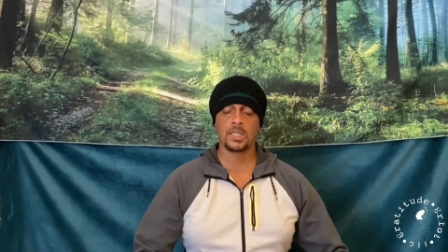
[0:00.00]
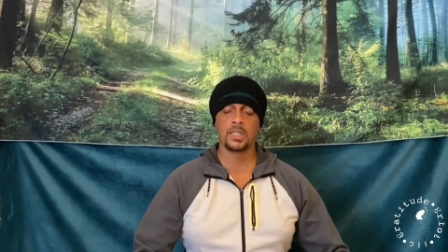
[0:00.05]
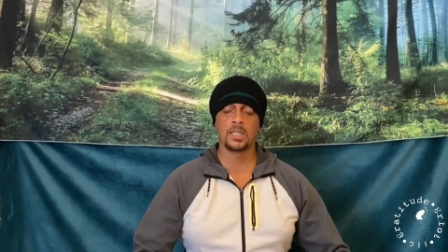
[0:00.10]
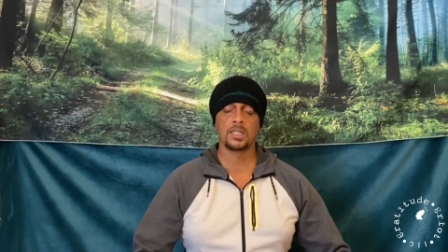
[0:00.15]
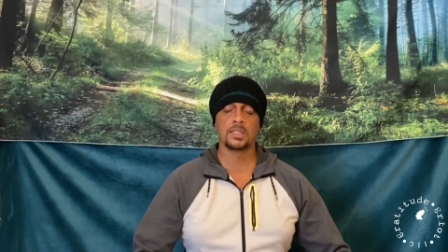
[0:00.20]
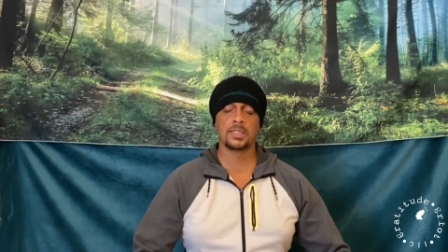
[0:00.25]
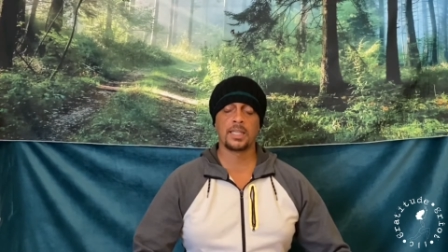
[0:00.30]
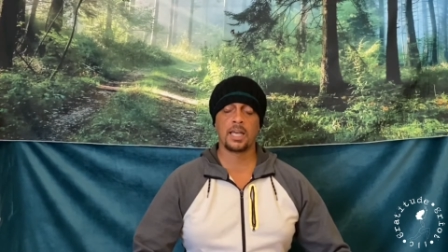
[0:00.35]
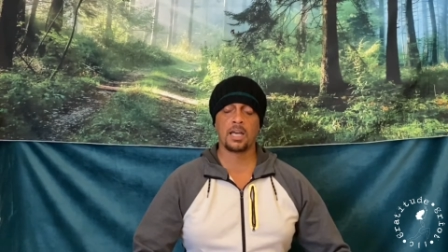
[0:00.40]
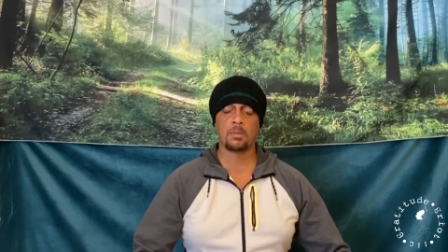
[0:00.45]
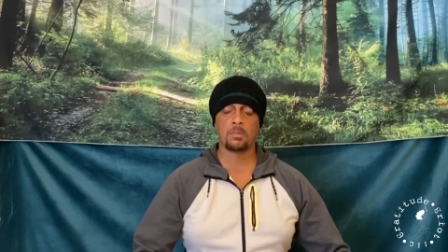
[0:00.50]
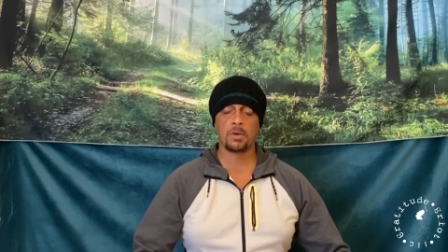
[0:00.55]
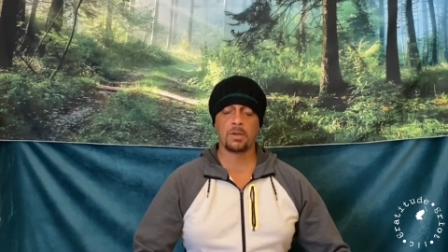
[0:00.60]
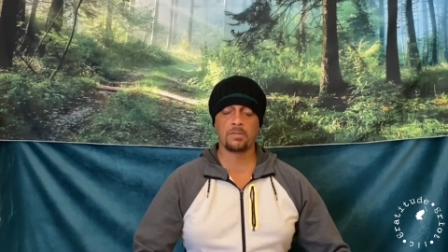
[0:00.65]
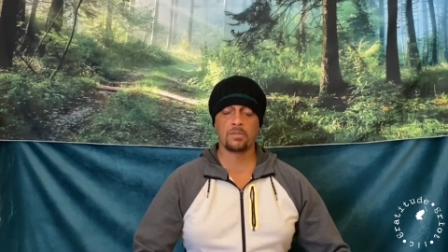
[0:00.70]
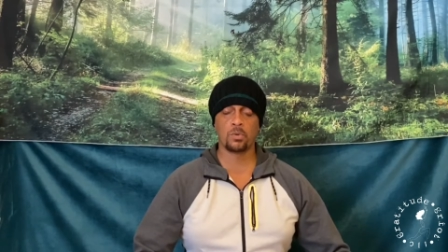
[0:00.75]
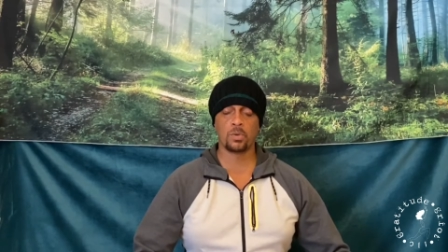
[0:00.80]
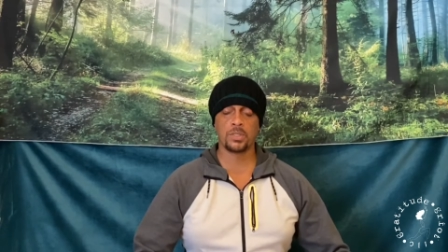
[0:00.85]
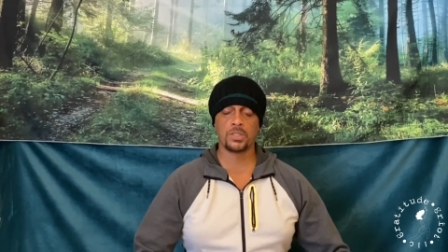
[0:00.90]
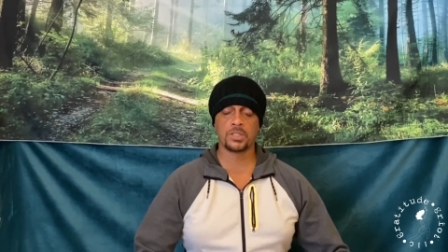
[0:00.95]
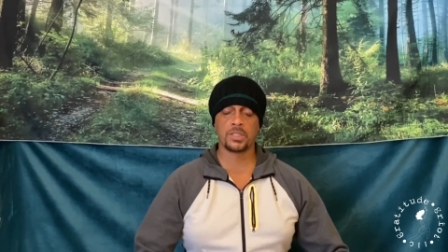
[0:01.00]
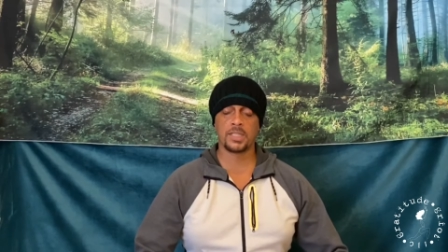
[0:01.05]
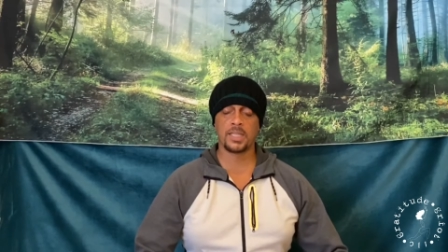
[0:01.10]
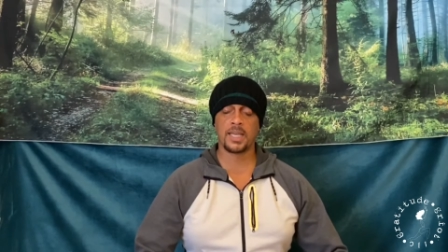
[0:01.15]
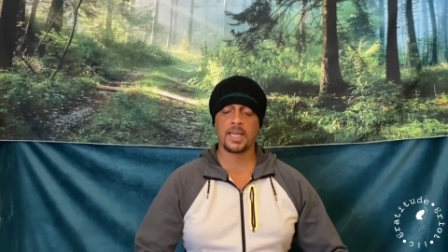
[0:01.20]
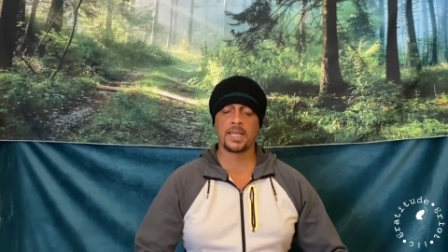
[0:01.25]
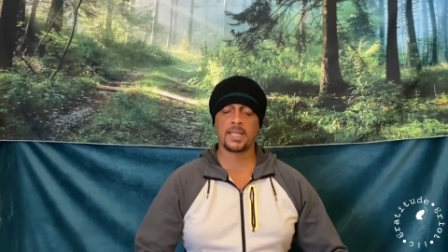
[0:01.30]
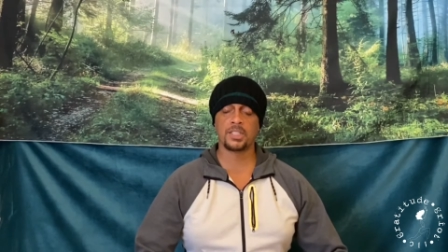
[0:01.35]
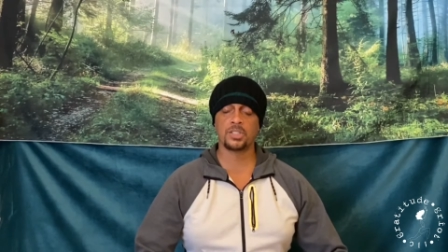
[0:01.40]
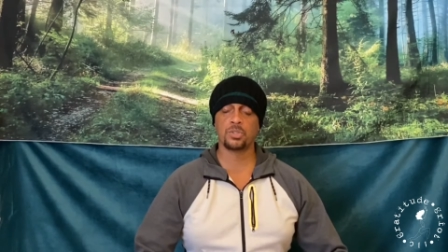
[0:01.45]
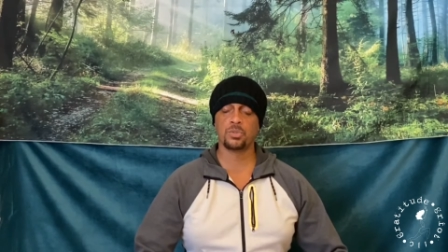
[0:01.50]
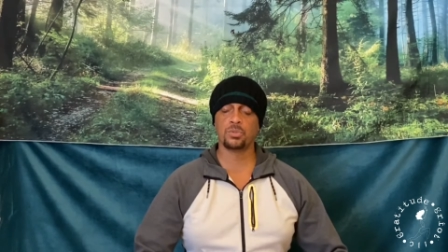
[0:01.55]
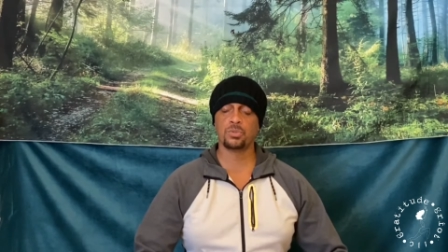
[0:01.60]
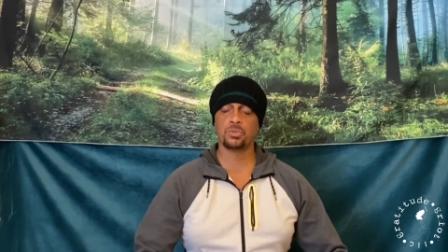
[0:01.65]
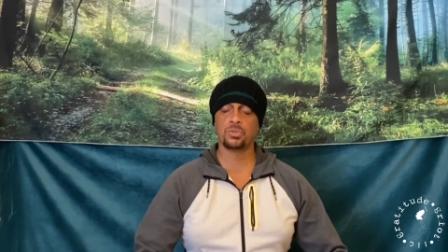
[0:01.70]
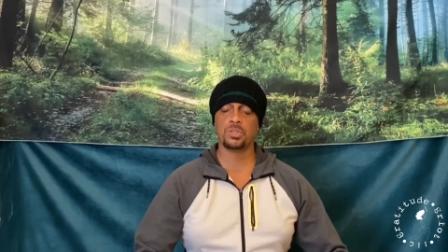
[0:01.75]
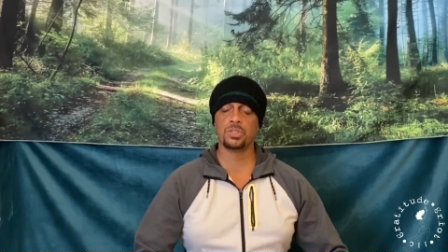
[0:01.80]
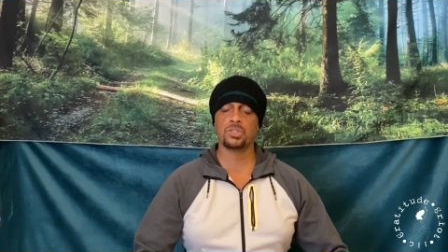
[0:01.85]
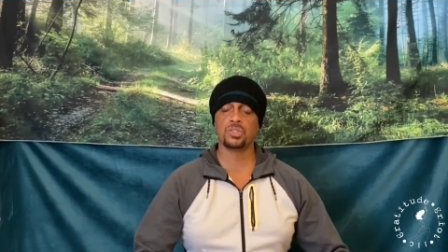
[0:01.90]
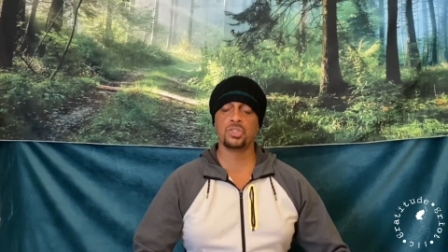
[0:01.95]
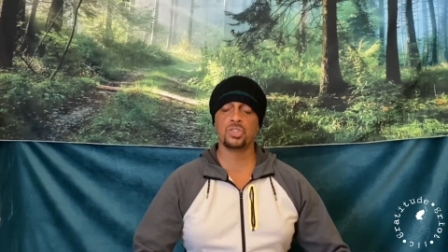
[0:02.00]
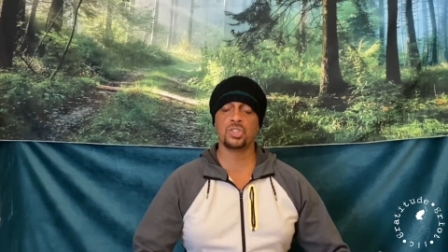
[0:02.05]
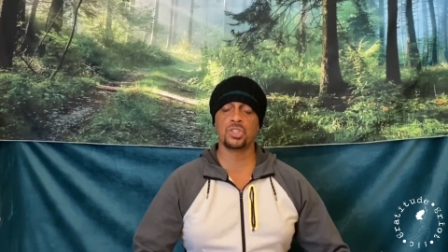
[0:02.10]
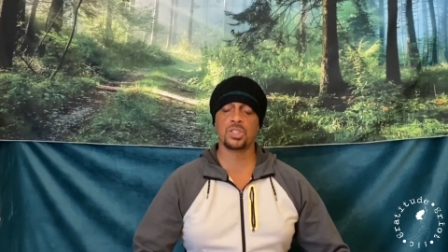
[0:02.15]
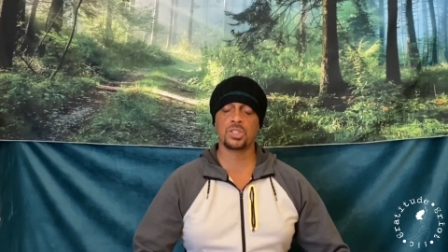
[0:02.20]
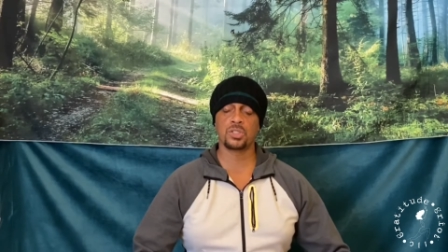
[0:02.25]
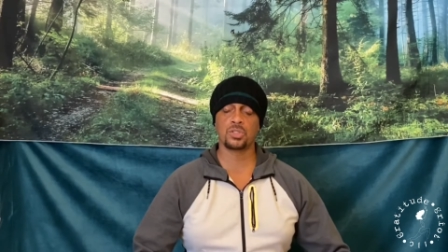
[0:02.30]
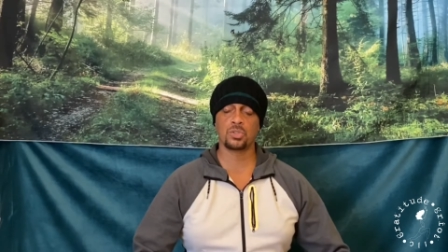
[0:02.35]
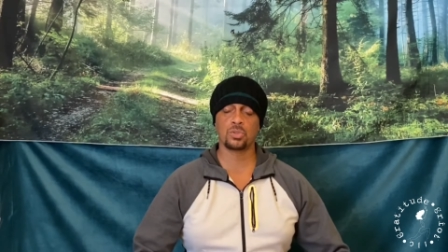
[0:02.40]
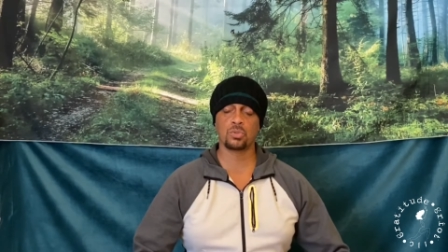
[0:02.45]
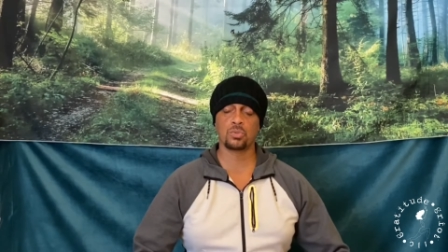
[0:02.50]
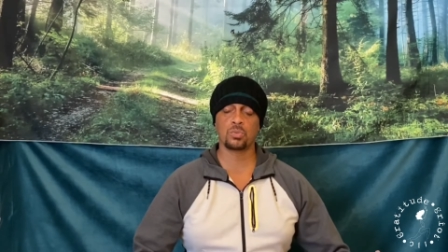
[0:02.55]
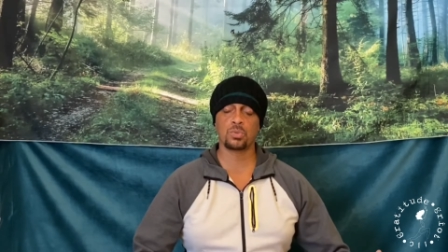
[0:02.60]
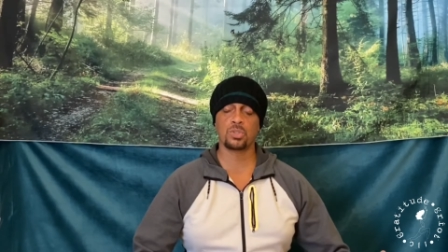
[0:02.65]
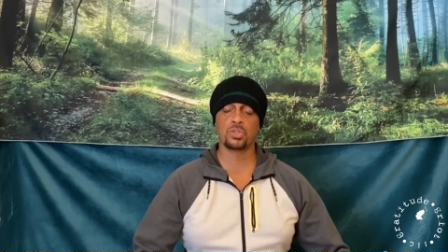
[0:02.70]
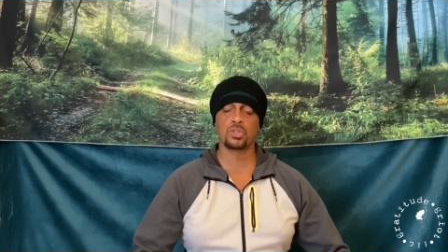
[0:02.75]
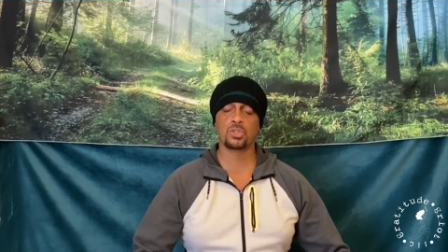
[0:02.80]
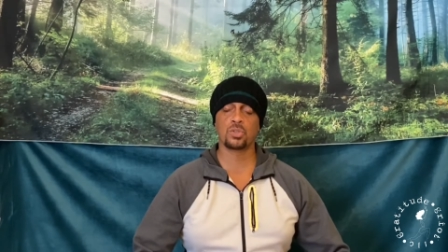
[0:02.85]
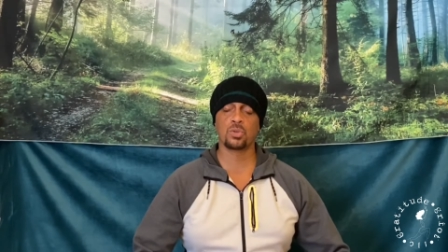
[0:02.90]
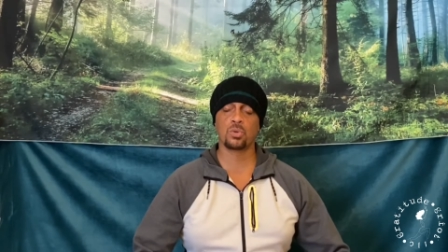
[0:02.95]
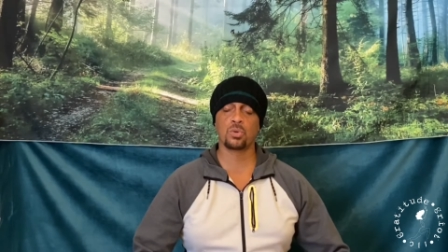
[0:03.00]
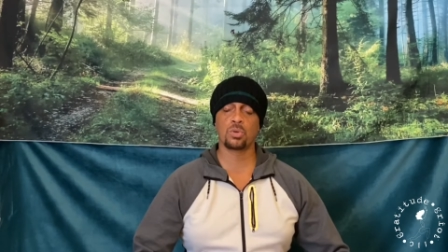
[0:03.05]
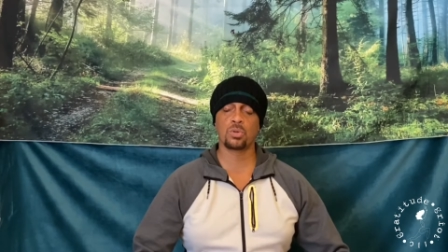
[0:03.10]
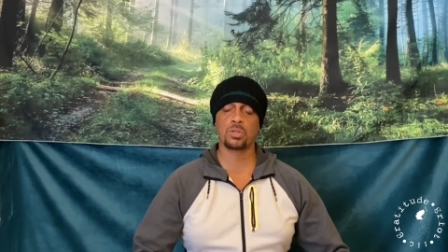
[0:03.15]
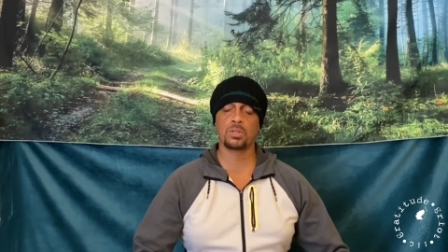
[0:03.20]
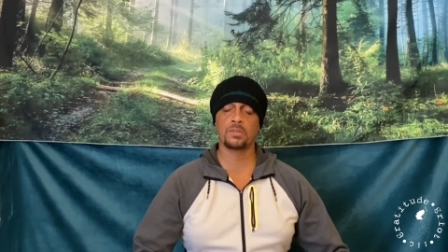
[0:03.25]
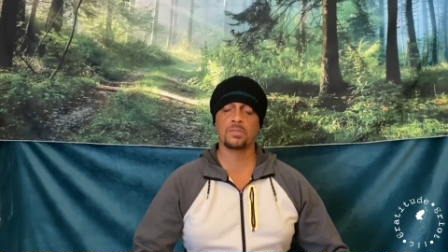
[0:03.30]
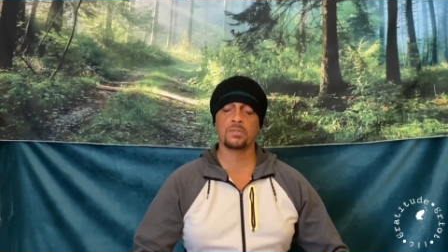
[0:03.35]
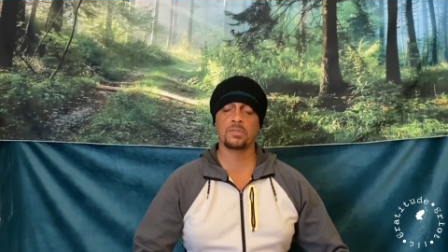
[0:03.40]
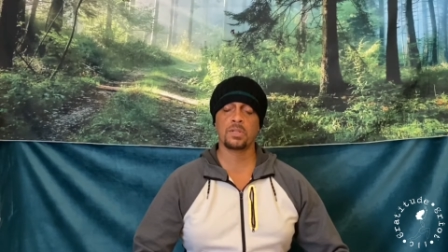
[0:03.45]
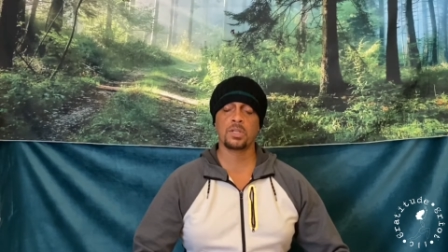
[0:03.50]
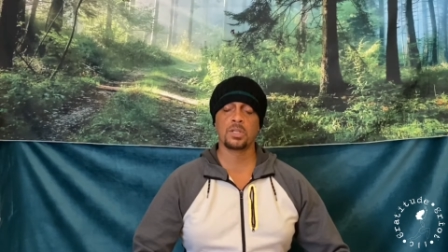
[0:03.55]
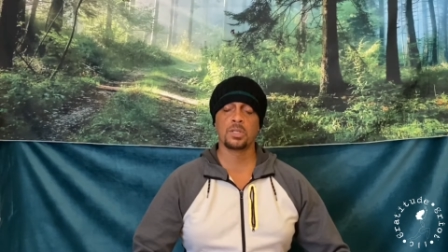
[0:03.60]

Allow my voice to guide you through these gentle, restorative